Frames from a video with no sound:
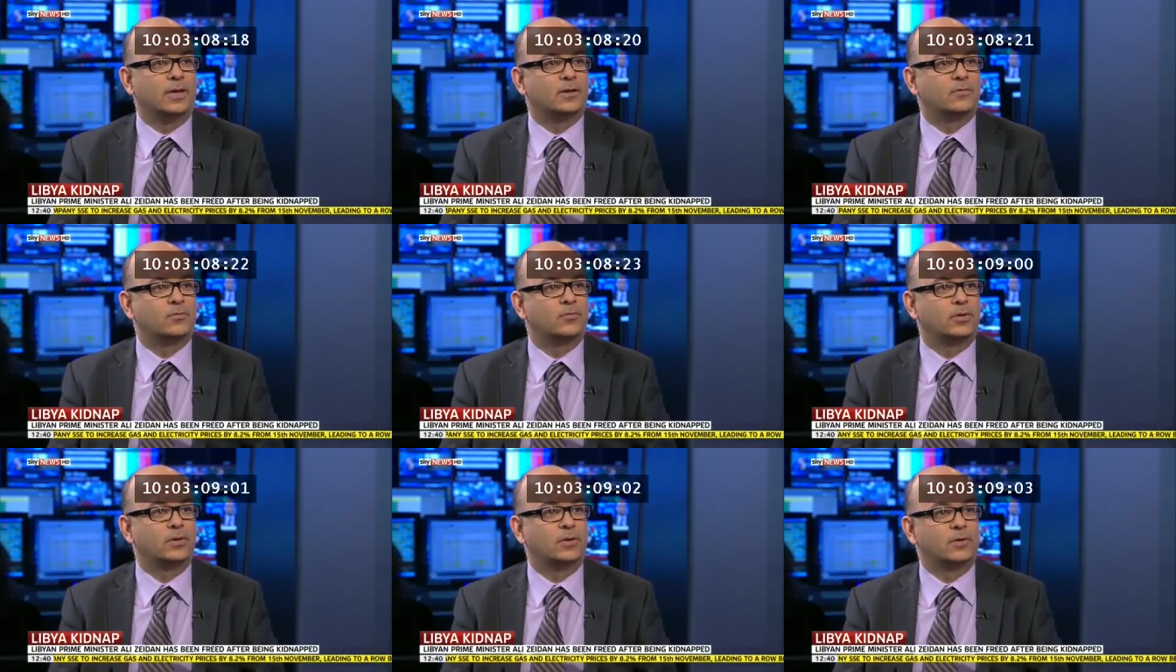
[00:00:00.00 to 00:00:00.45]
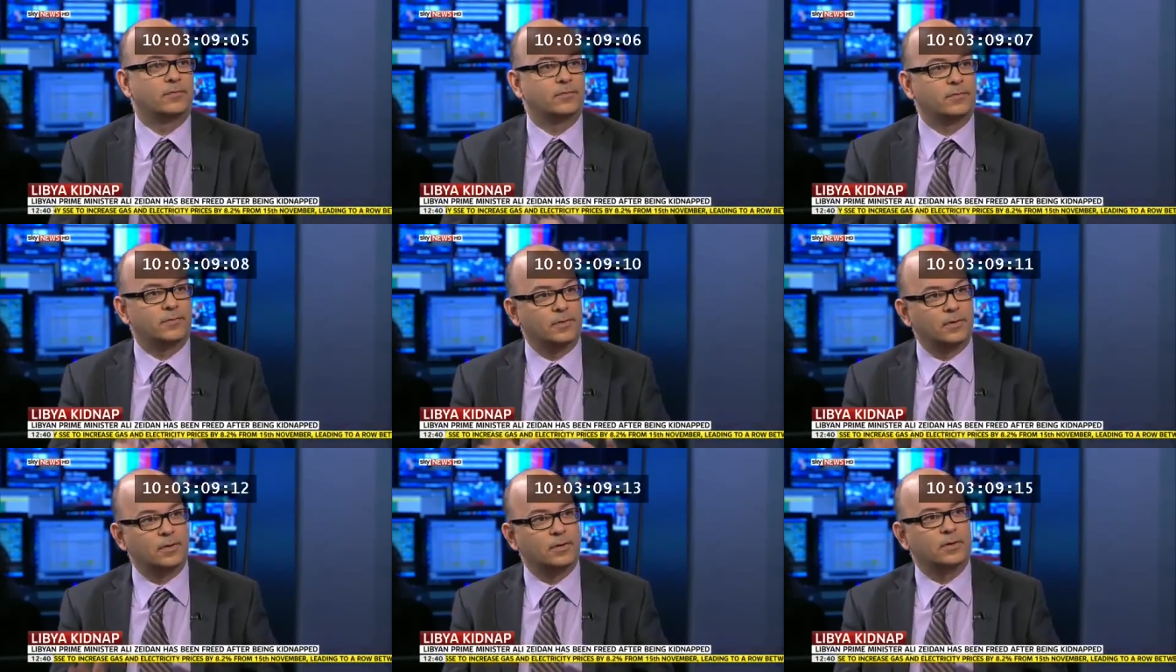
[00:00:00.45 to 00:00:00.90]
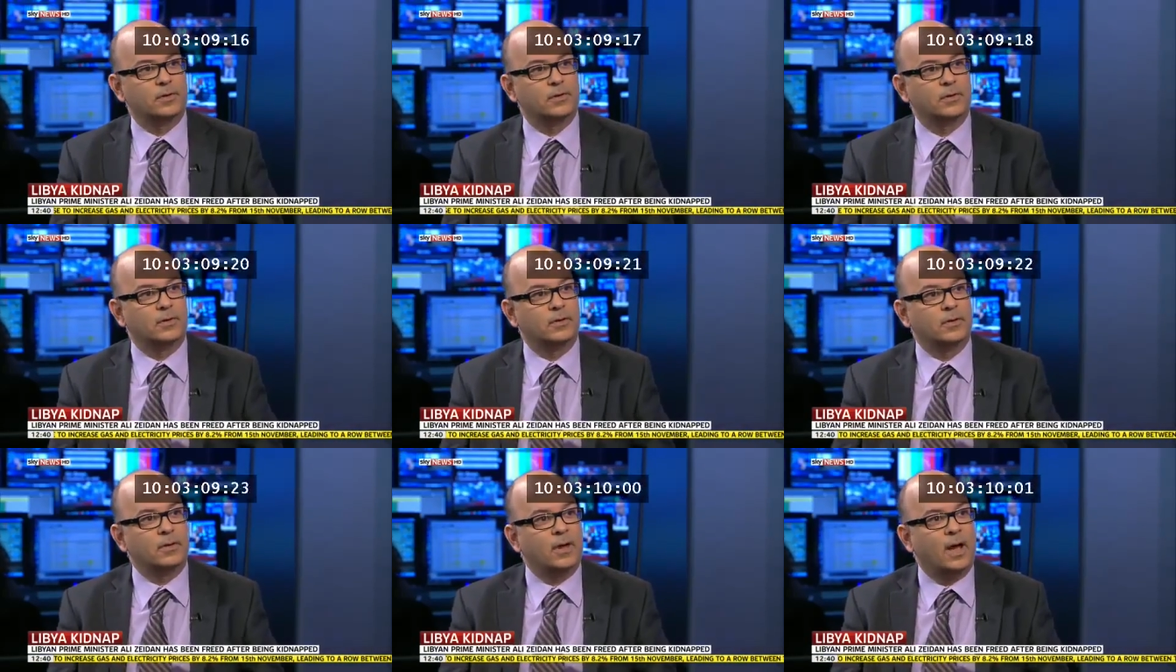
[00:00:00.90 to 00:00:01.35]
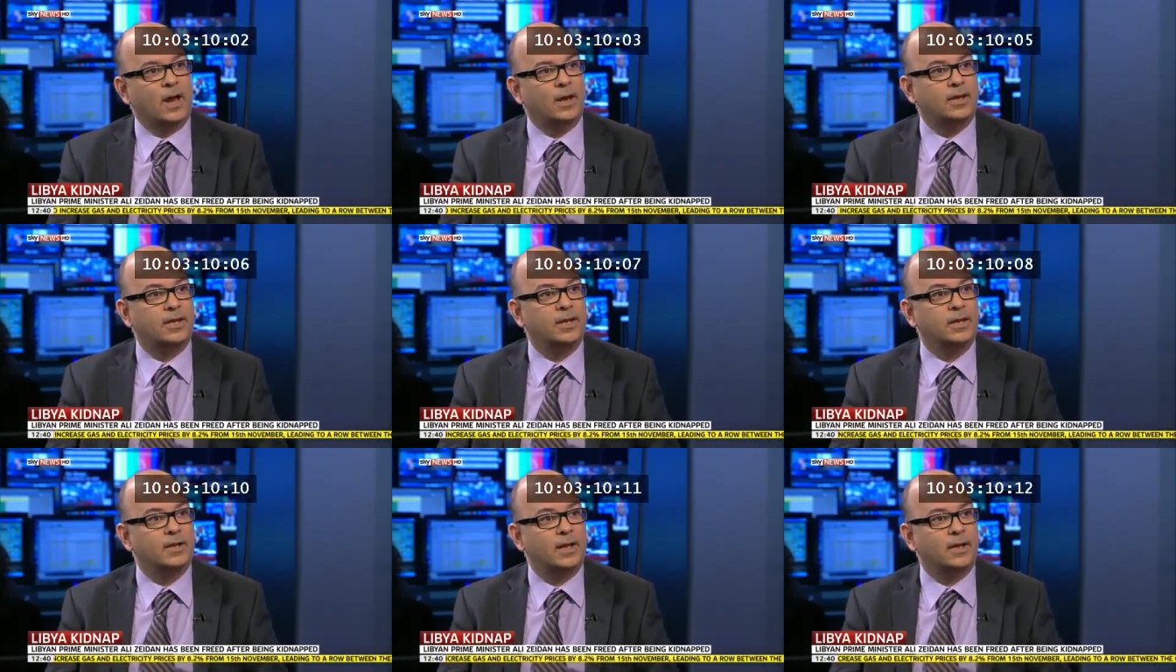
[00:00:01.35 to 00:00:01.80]
get rid of the
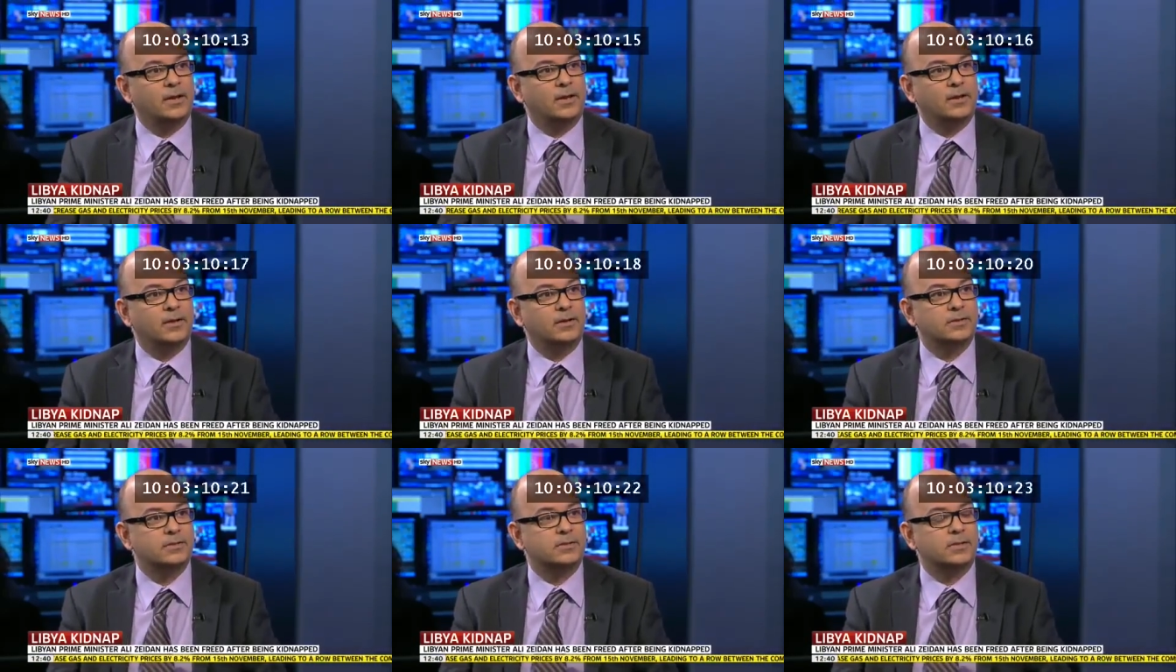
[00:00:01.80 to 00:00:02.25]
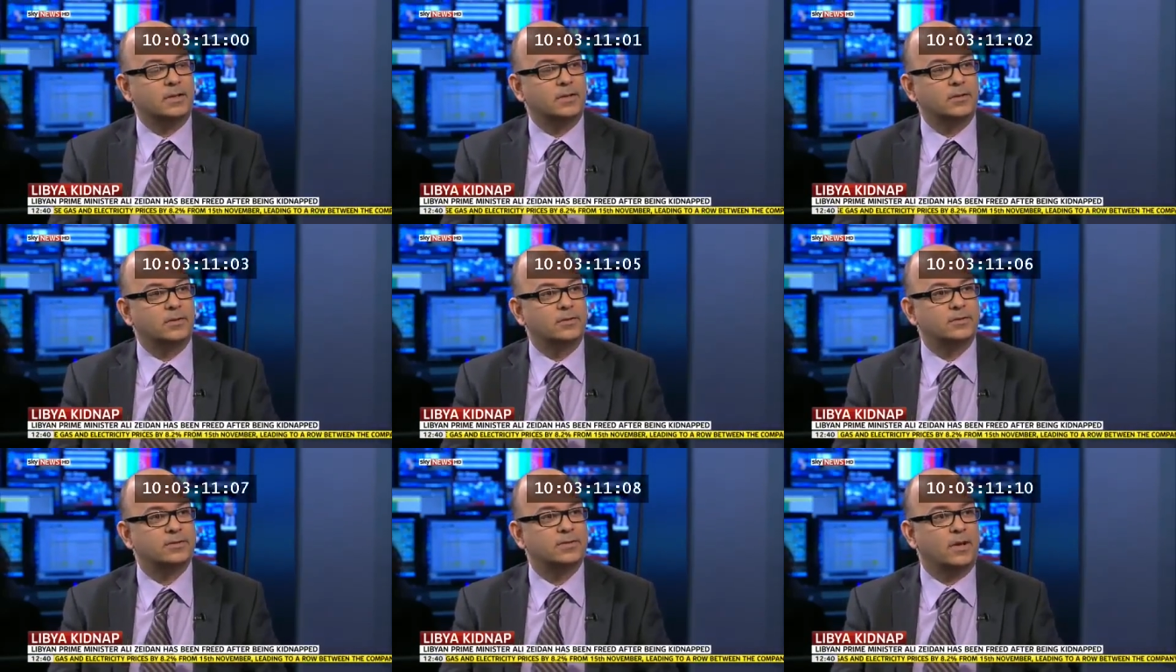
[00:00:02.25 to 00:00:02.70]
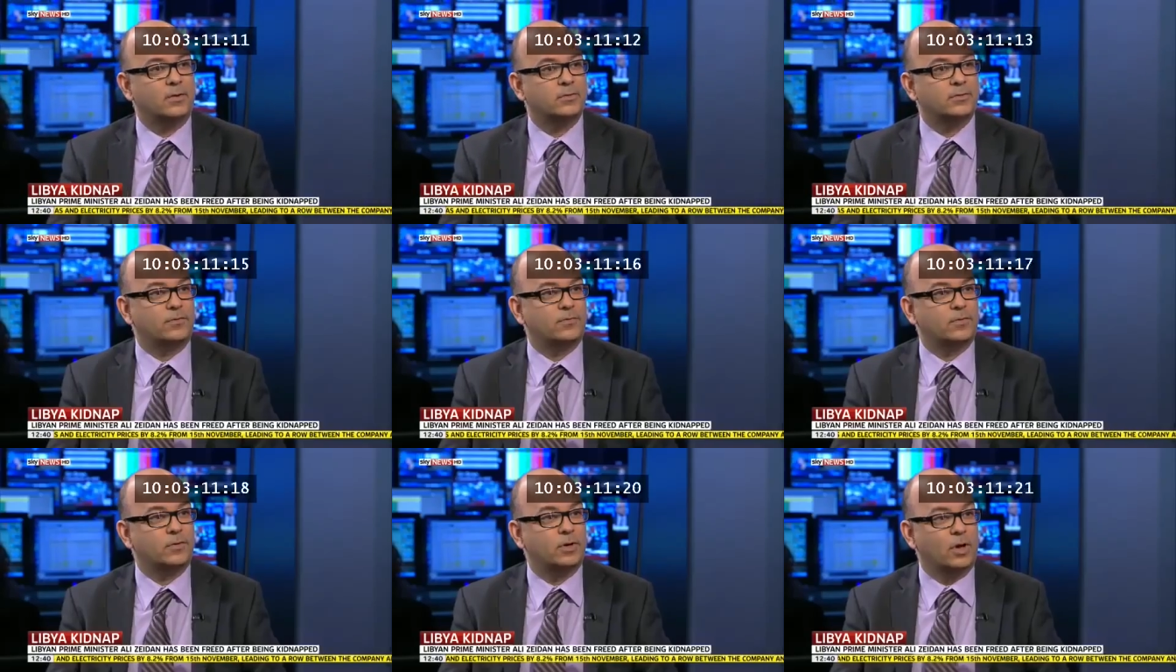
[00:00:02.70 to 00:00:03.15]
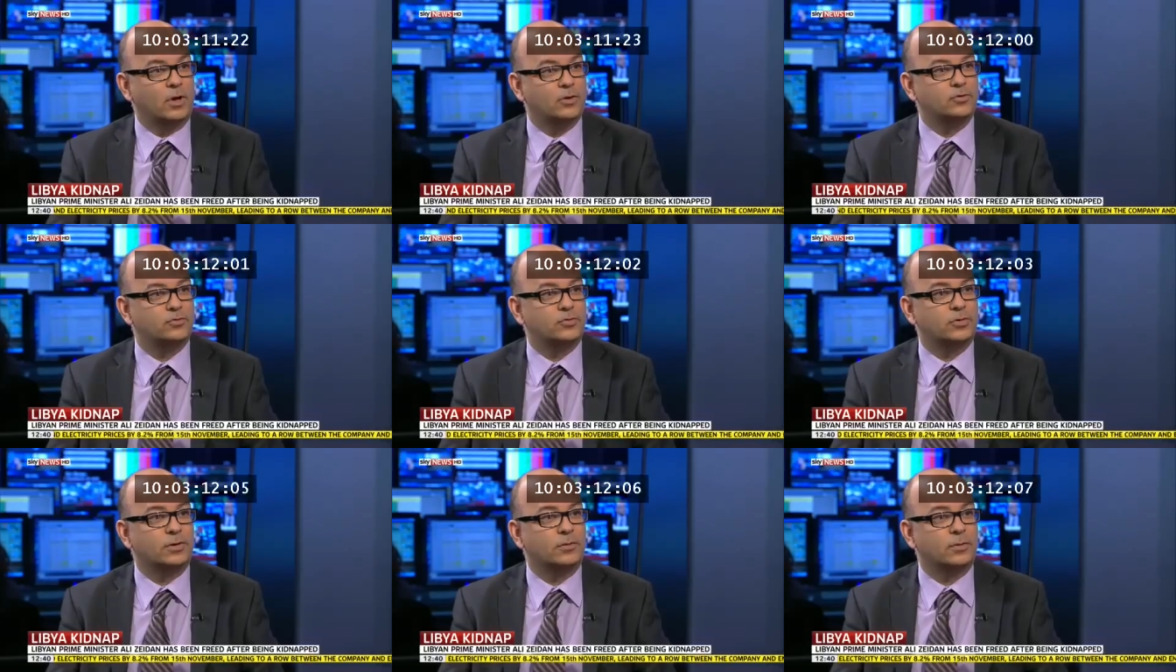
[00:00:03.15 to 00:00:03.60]
Al-Qaeda that is in the south of the
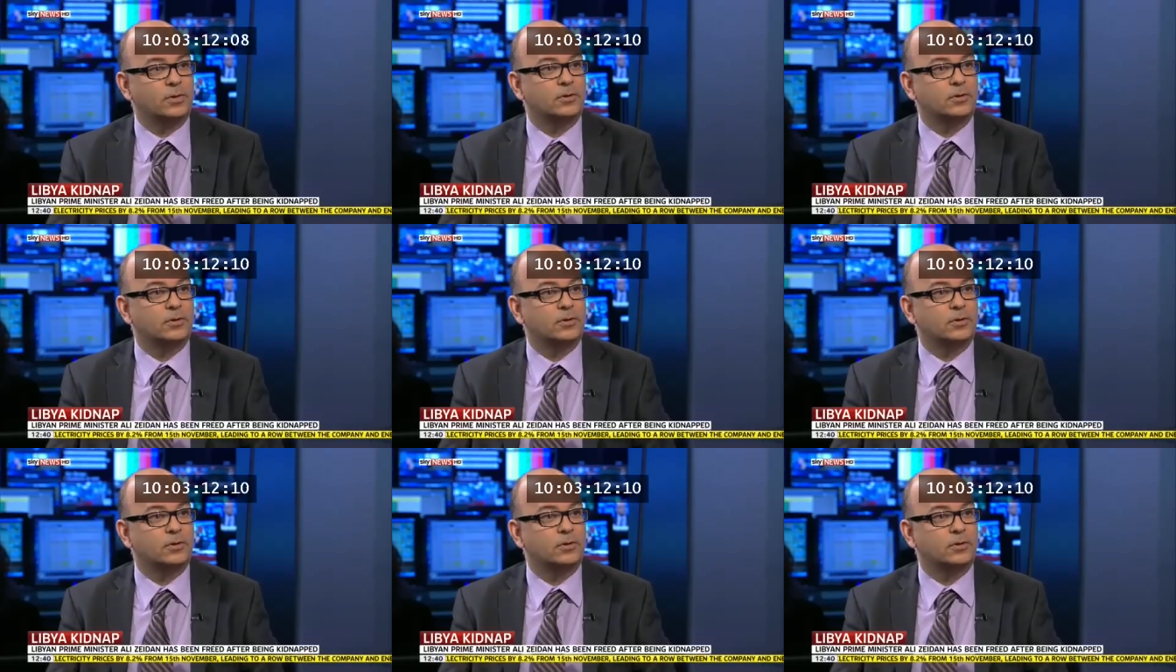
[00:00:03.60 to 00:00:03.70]
country,